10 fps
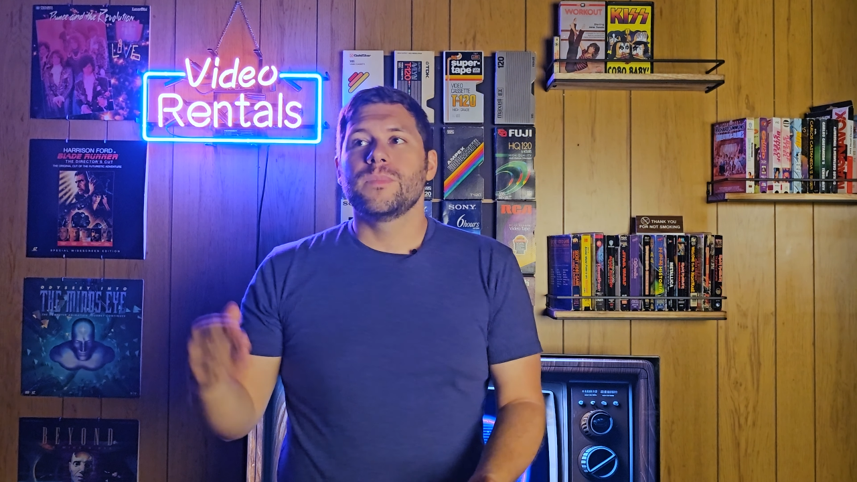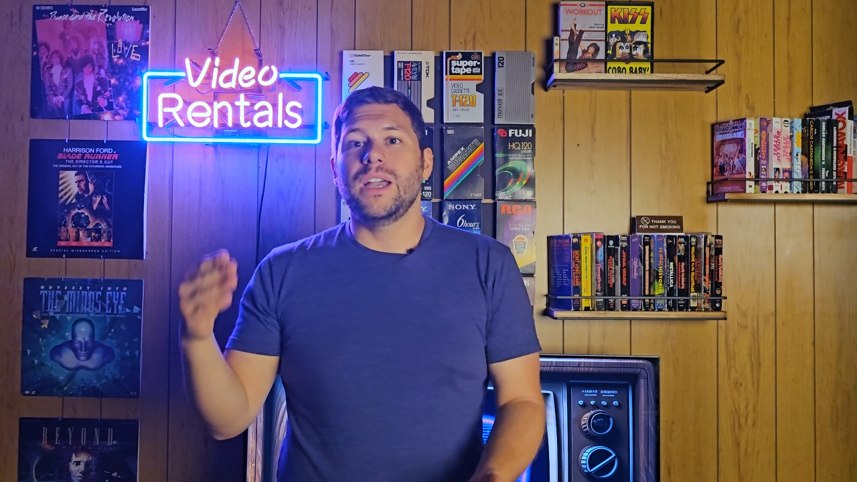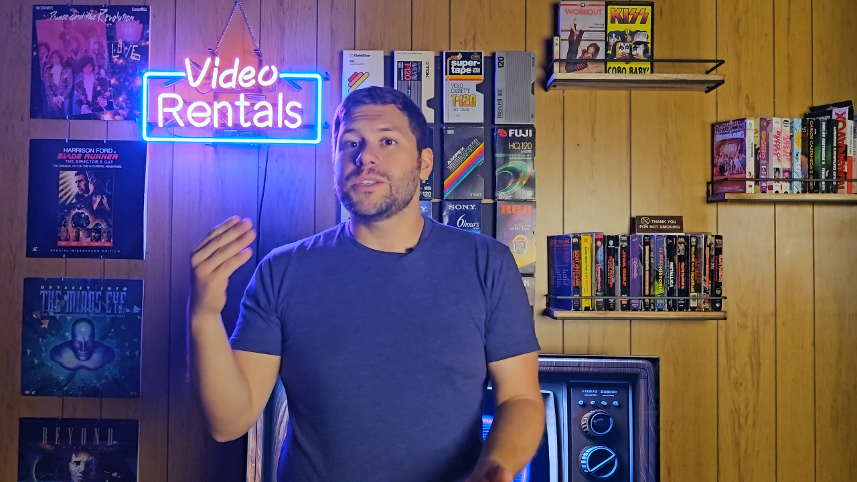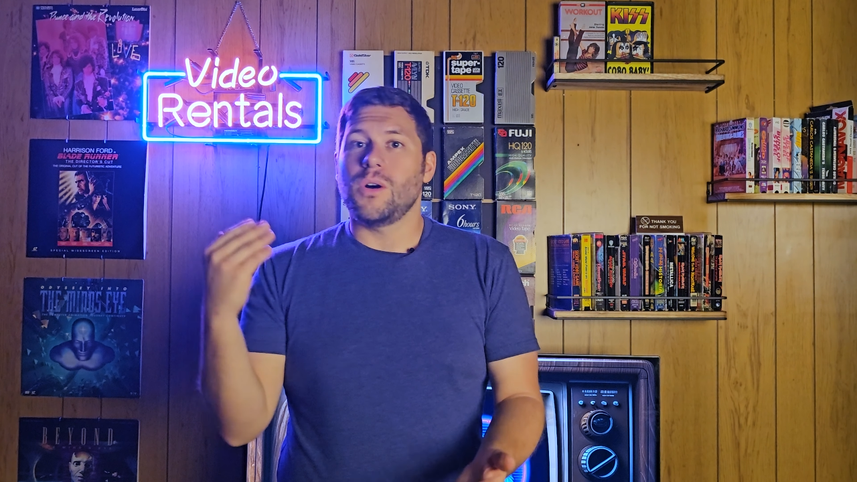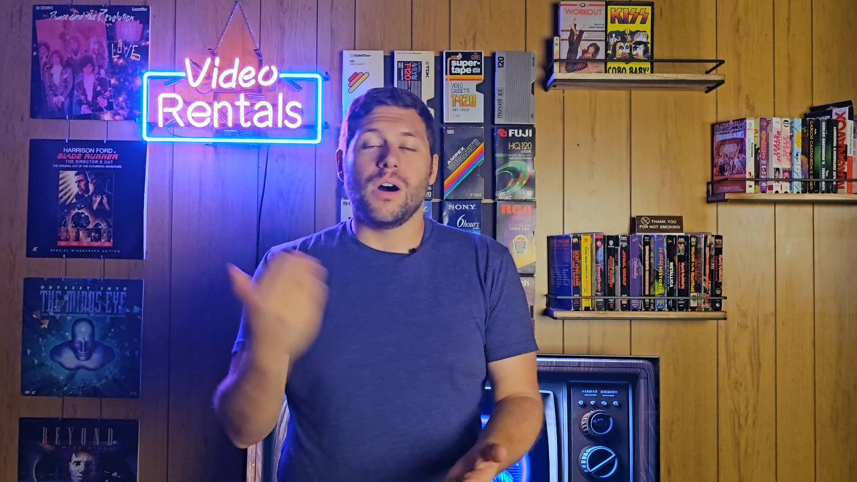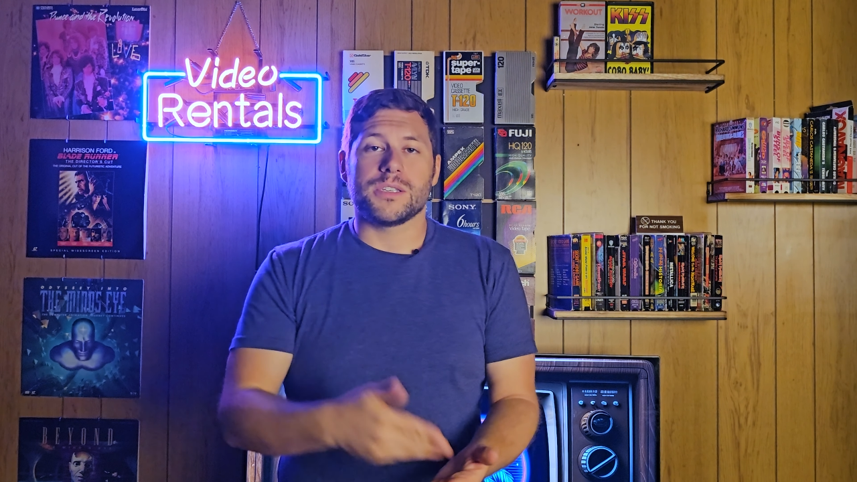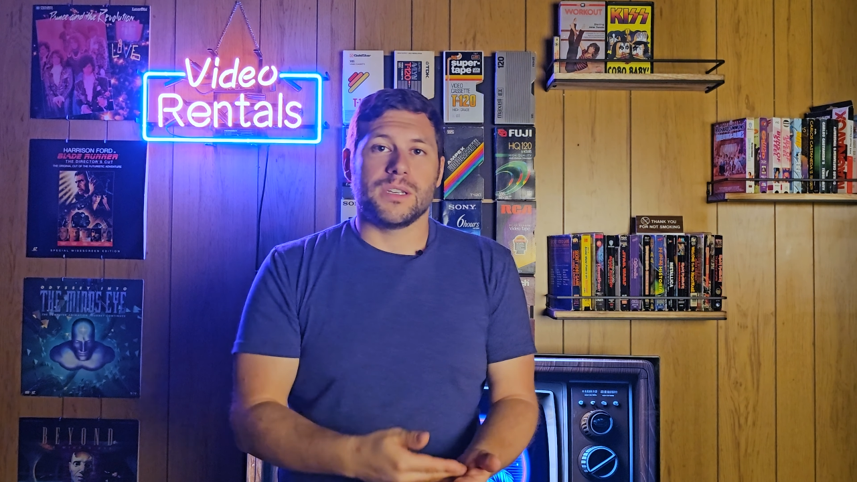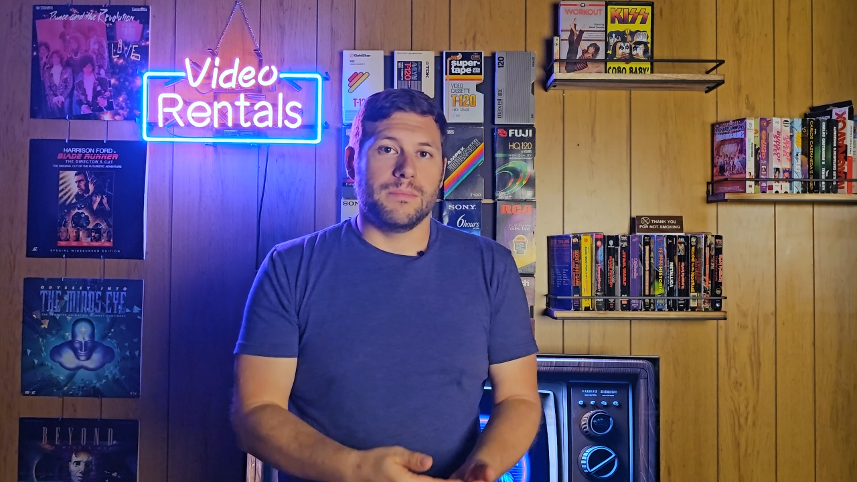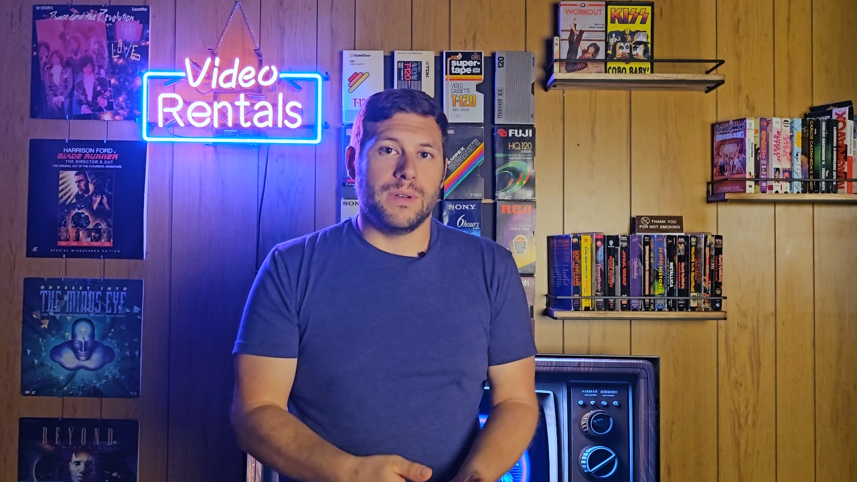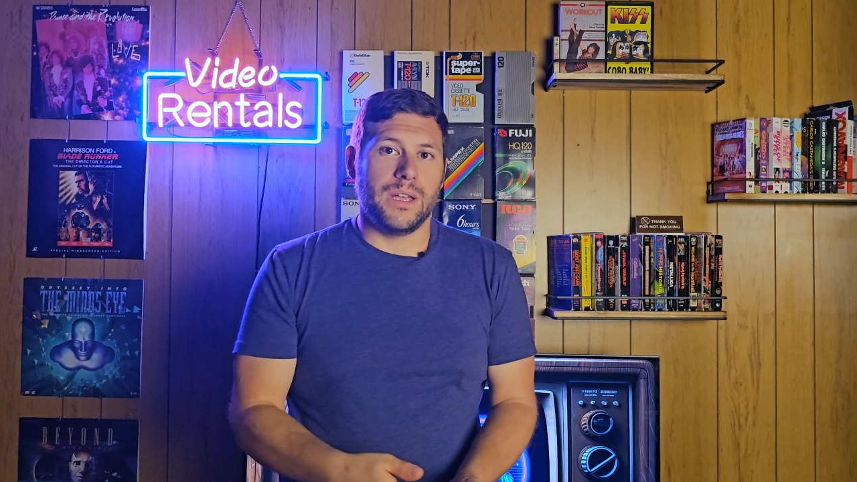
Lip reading: it's awesome.